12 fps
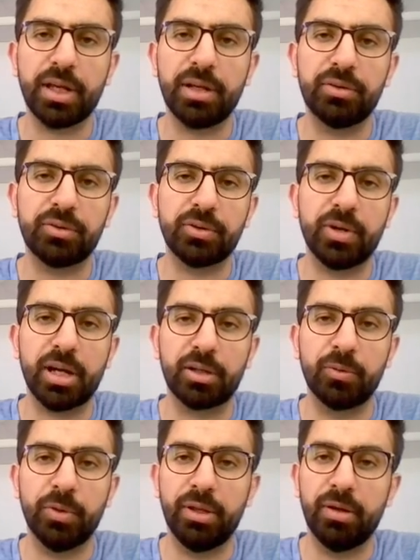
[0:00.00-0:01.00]

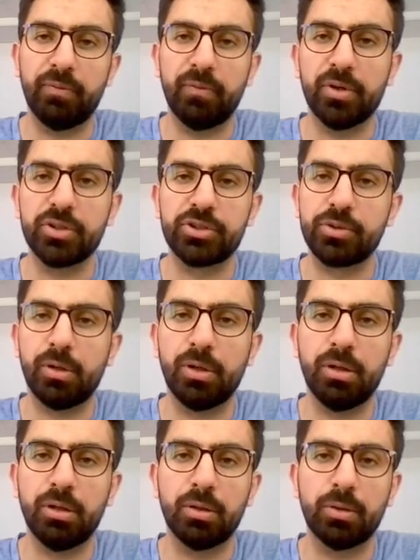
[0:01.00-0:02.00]
interact with
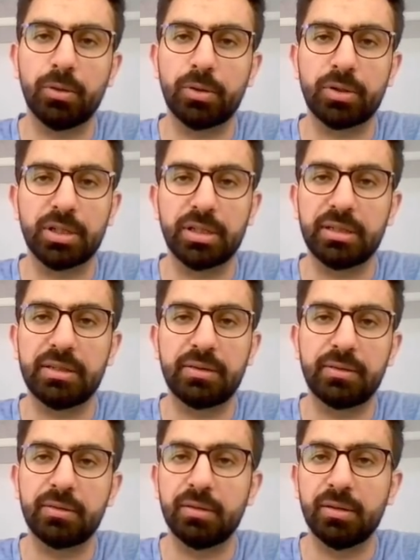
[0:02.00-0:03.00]
virtual or
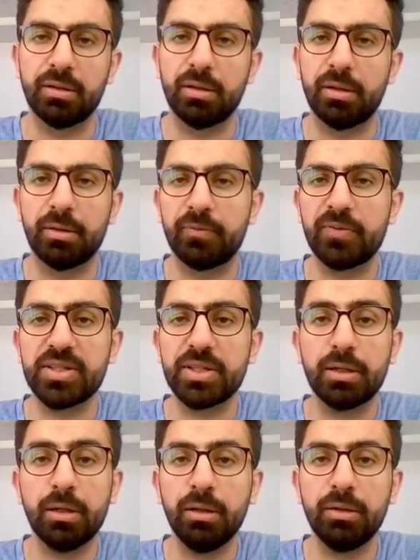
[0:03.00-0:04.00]

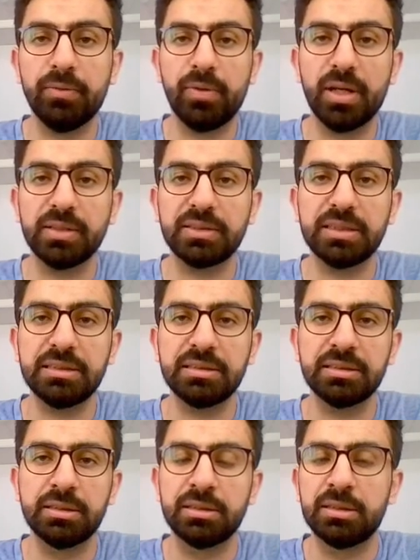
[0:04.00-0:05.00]
physical devices,
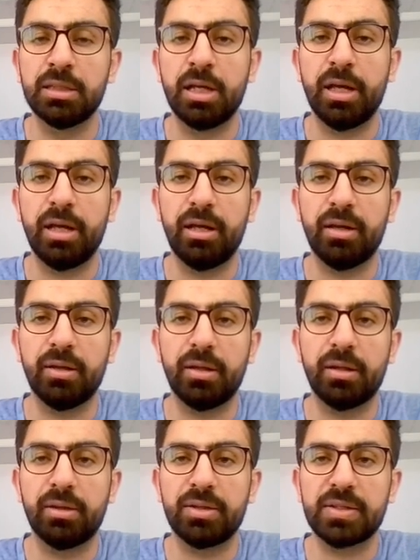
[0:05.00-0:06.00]

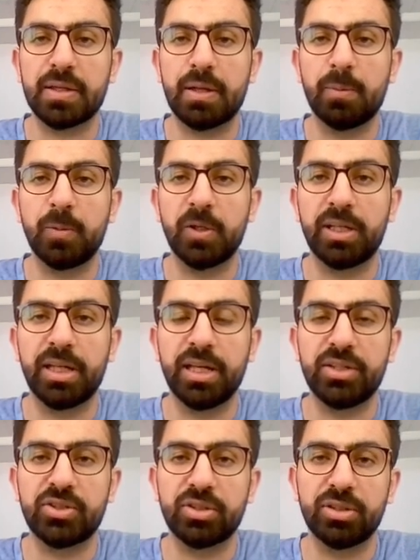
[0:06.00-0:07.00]
and this
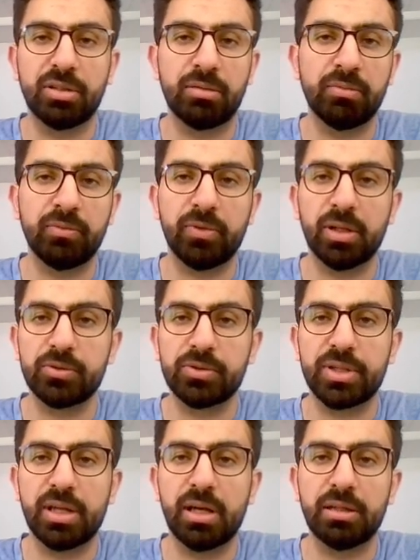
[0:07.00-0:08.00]
application
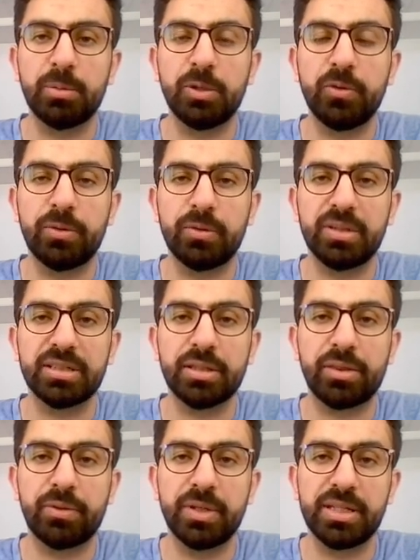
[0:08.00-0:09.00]
follows the
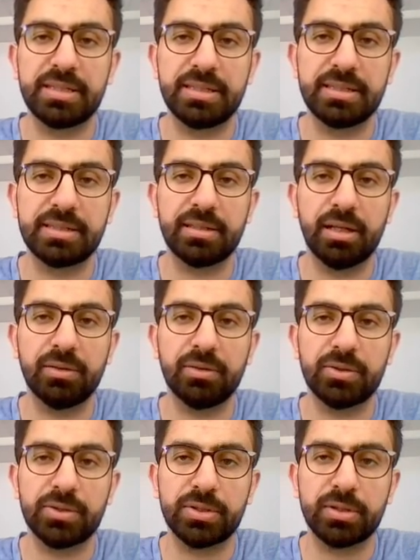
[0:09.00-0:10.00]
W3C
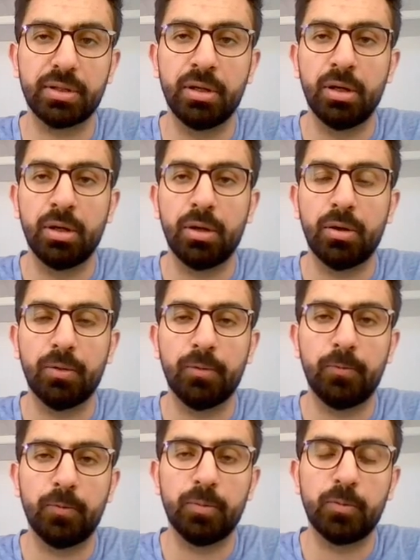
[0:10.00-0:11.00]
standards
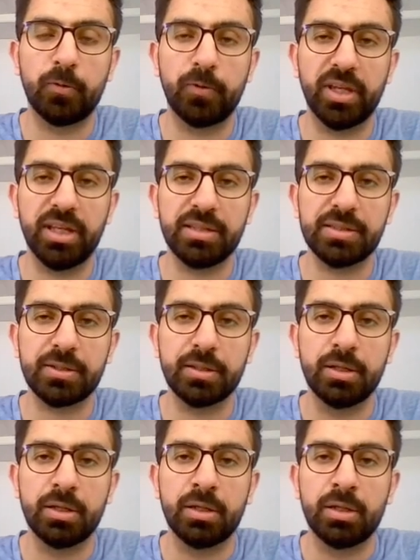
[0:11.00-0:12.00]
of Web of Things.
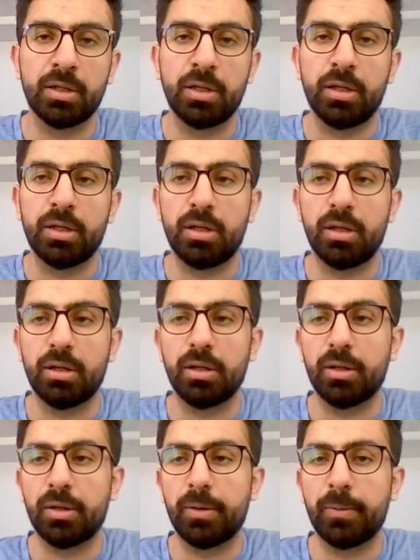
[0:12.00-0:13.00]

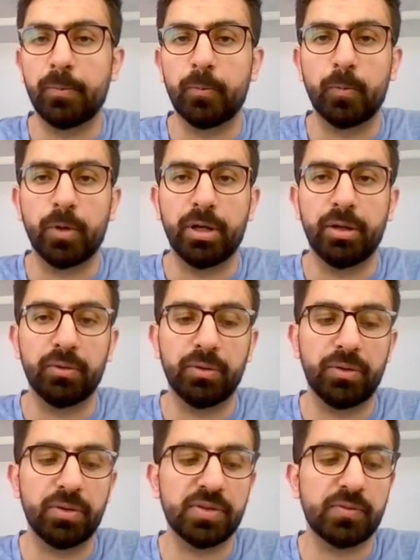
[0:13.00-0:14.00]
And
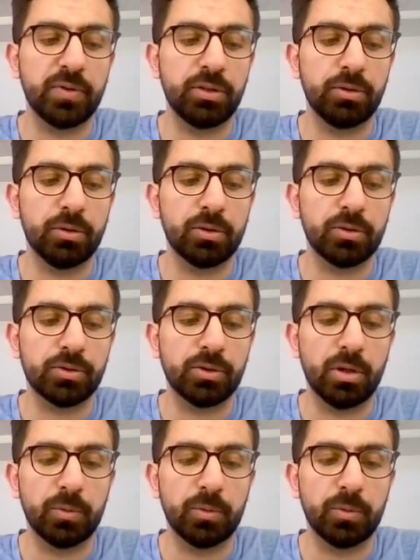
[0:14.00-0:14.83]
in this video also